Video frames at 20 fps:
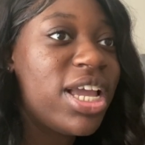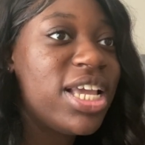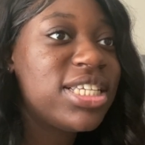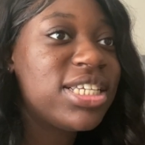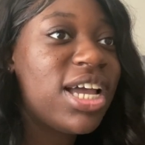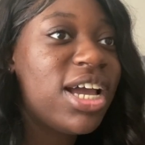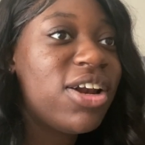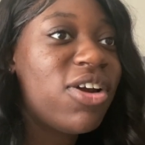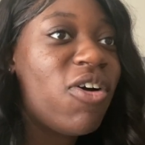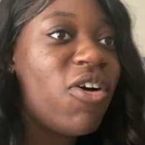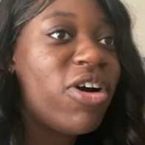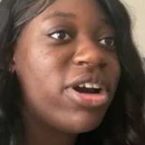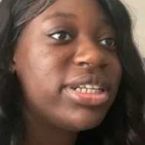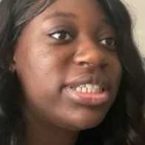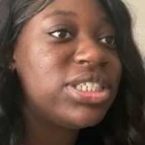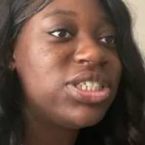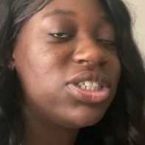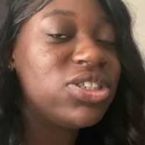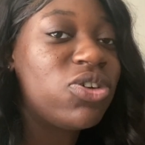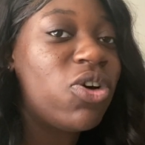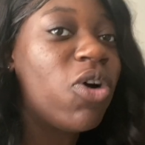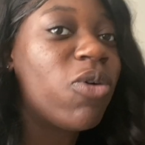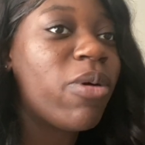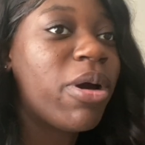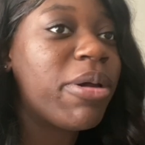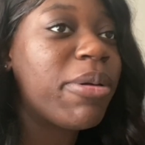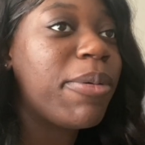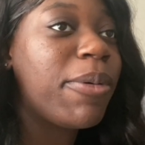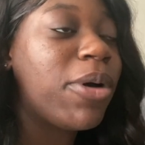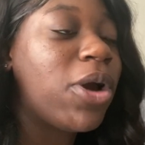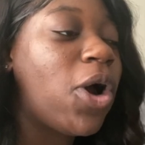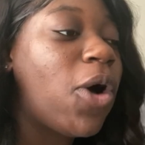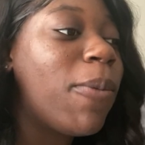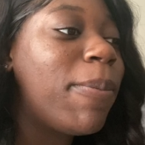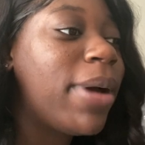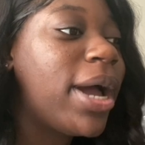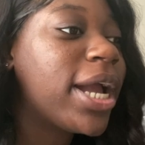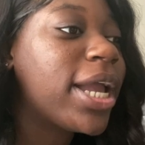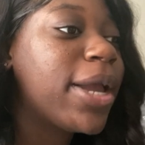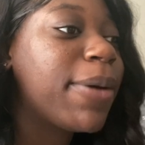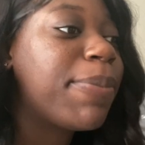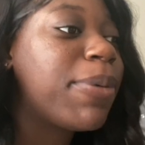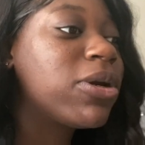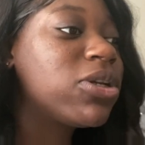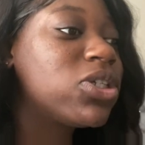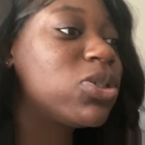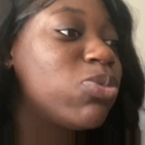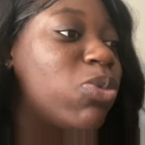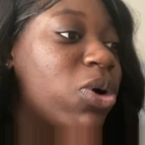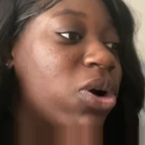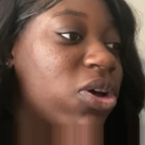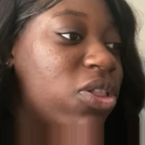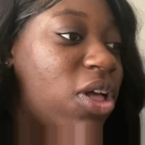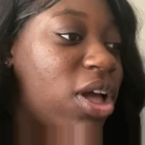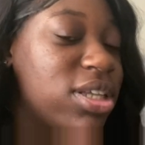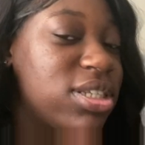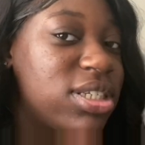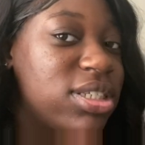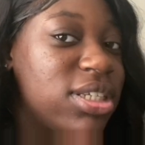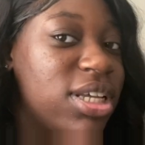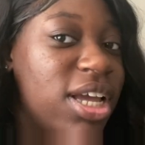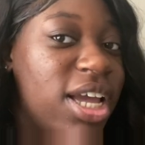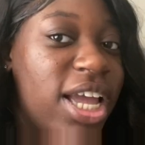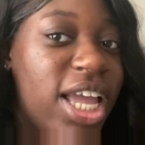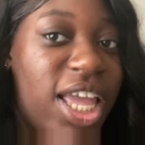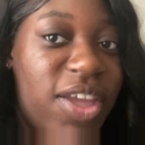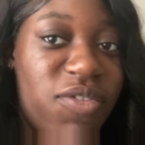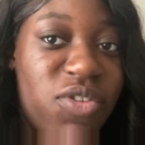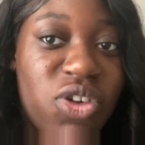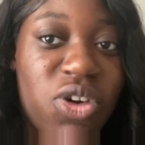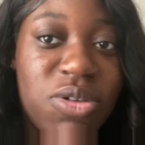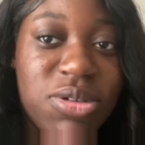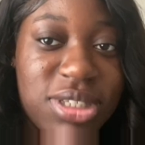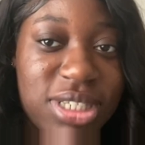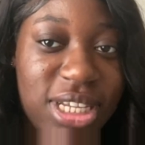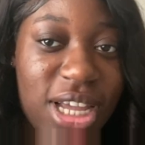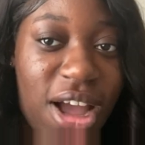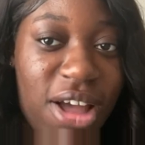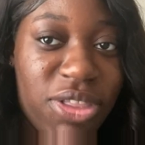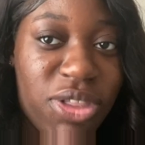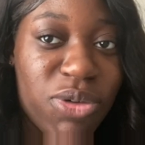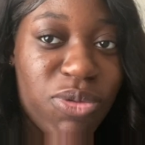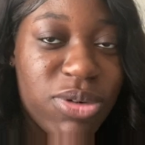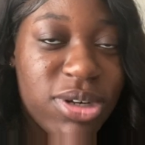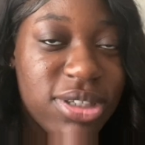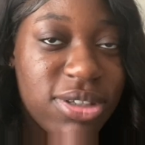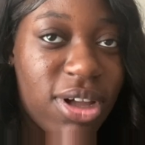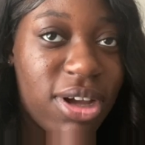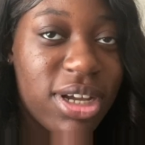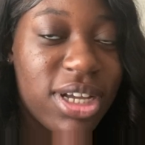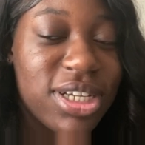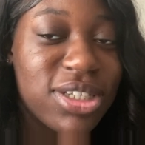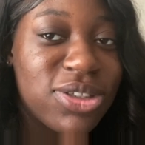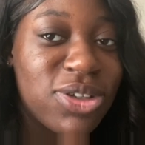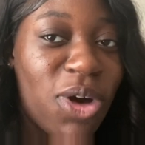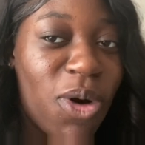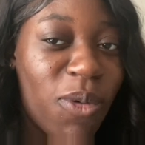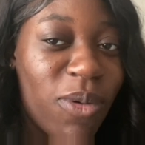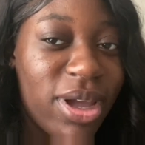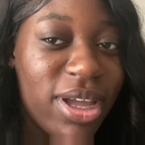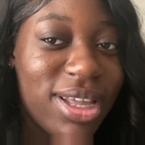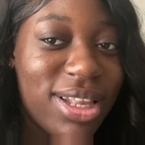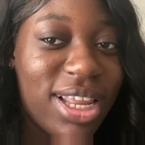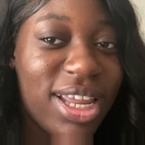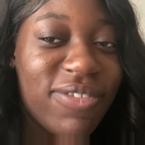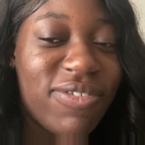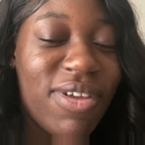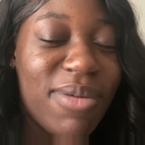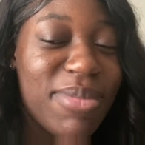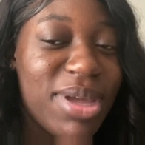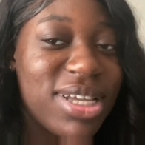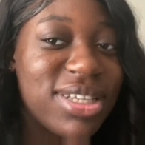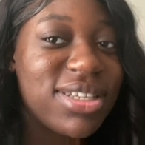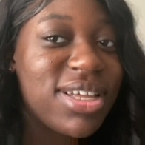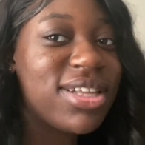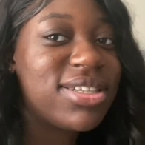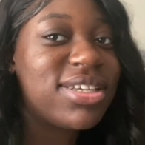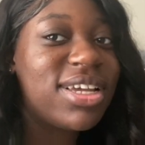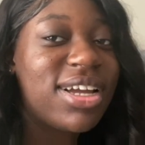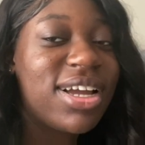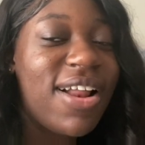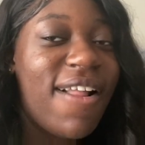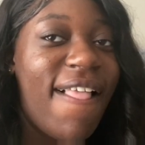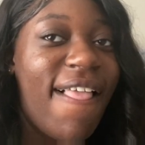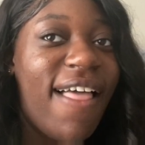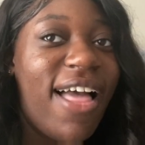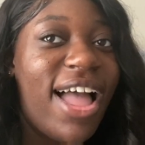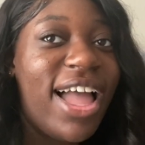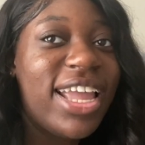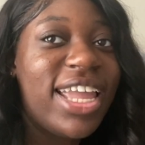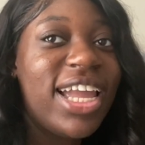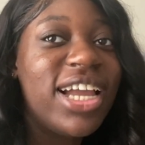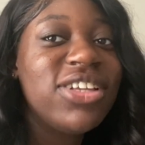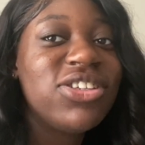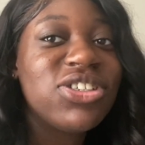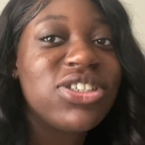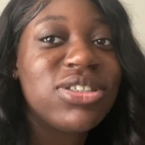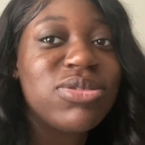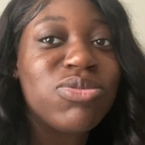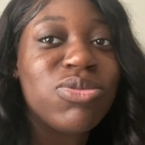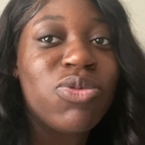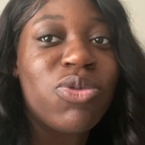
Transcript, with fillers: it's kind of hard to just go back and purchase more glosses if you don't see how the restock is going, like if that makes sense. Like I can't just